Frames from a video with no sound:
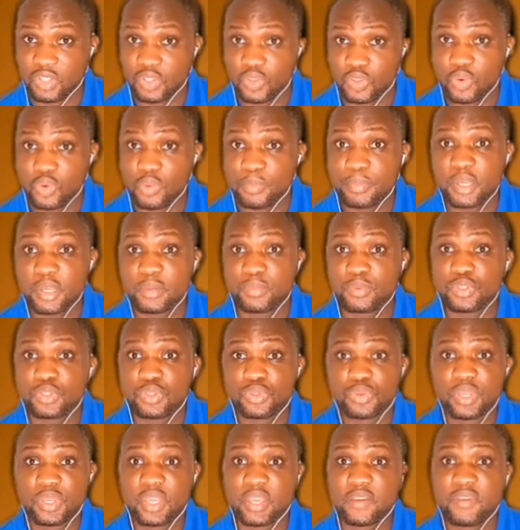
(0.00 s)
You won't be able
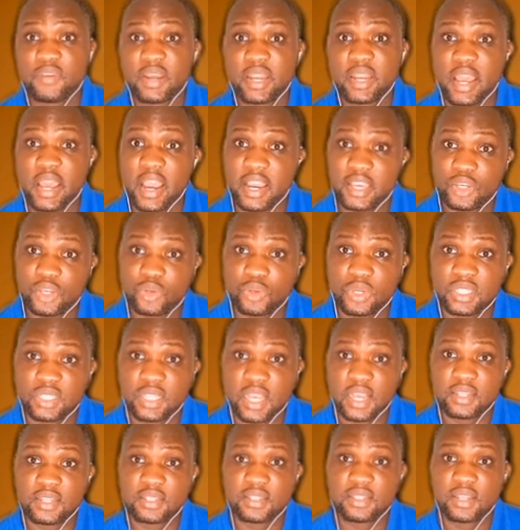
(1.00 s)
to give an accurate
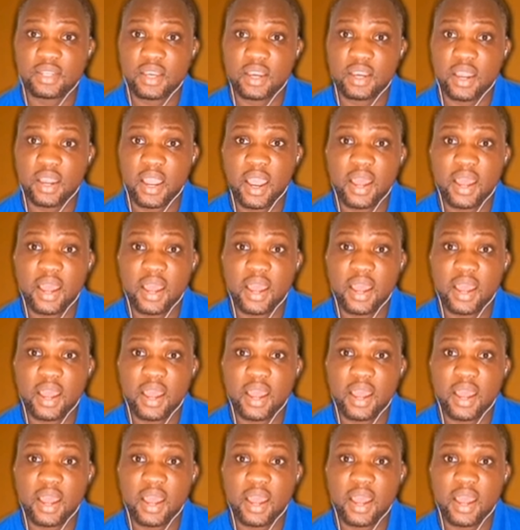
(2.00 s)
answer,